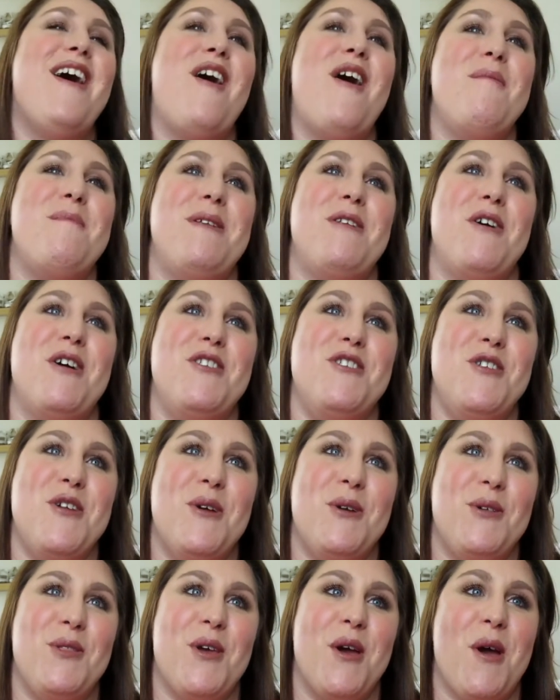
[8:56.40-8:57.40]
I mean, I
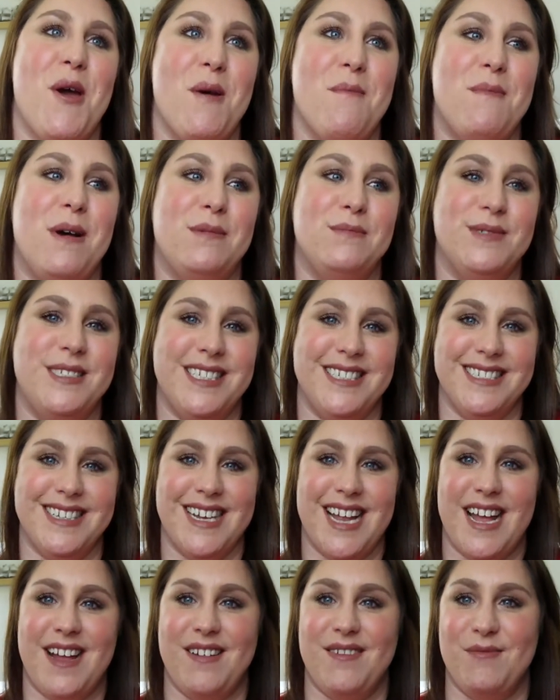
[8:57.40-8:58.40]
knew that her mum
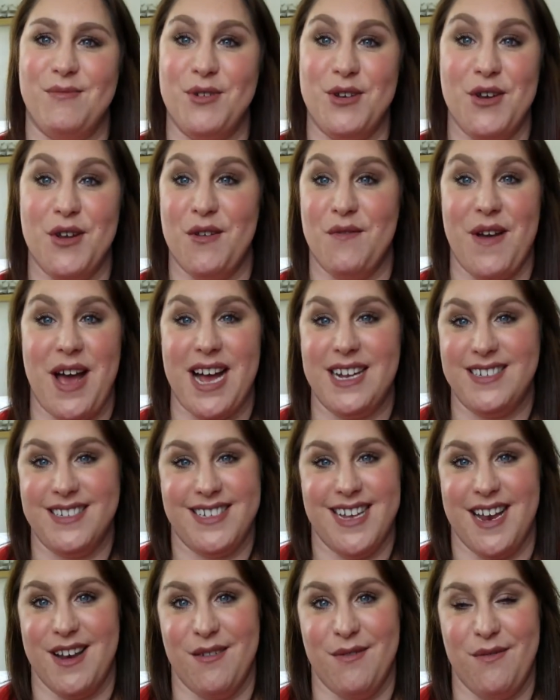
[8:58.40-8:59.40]
didn't wouldn't have had a
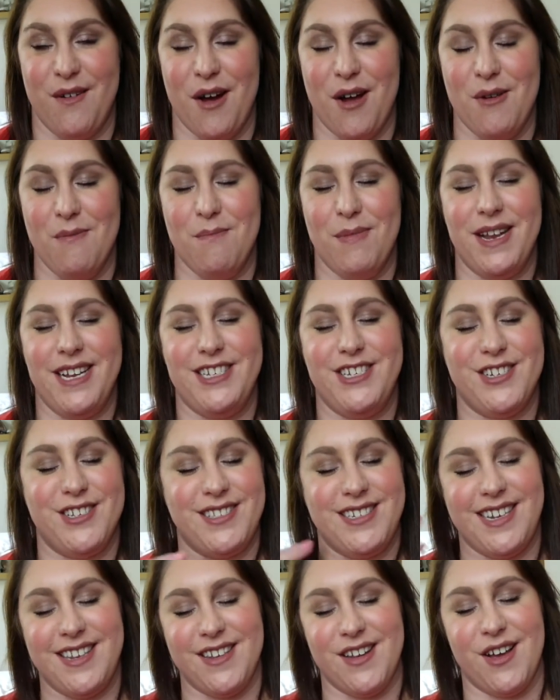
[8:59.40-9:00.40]
telephone, but it
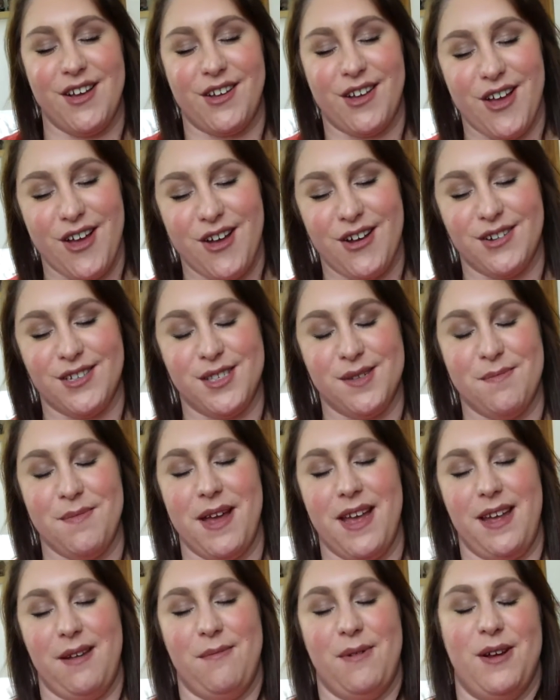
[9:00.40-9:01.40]
just didn't occur to
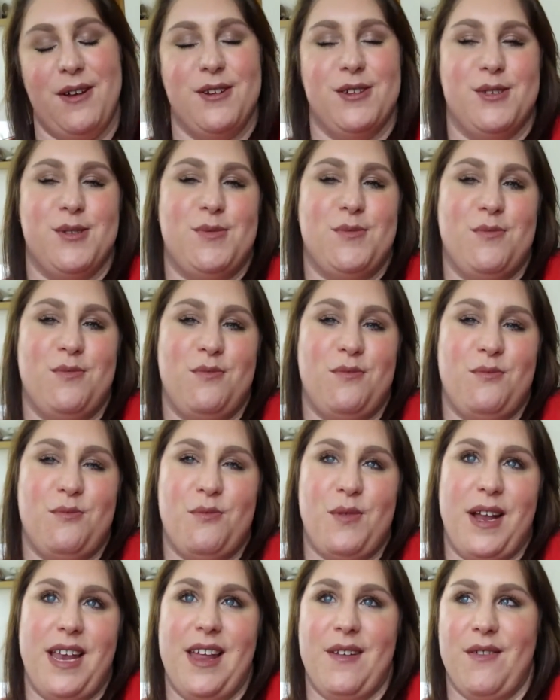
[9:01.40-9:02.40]
me because
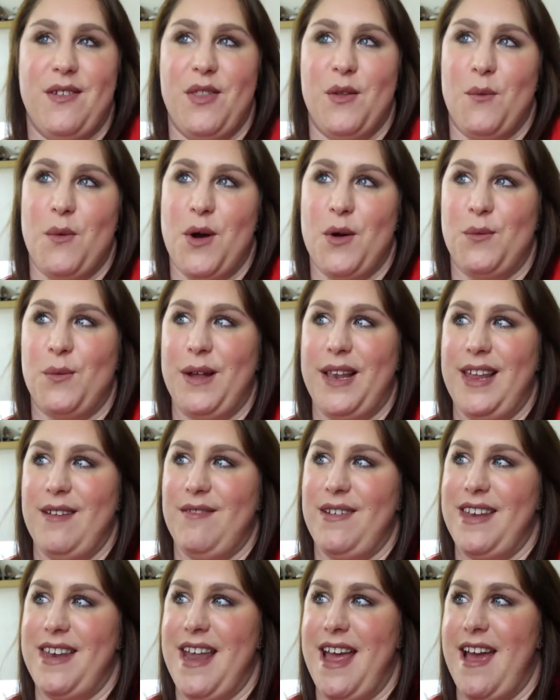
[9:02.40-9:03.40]
we live in, the world we
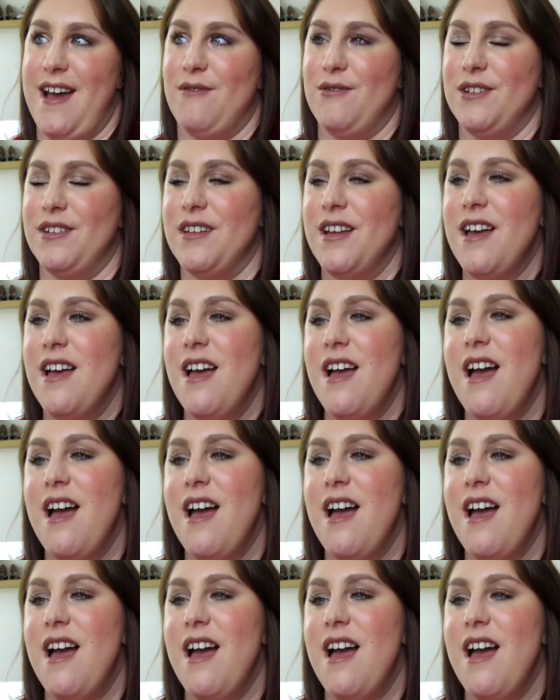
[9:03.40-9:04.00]
live in now. And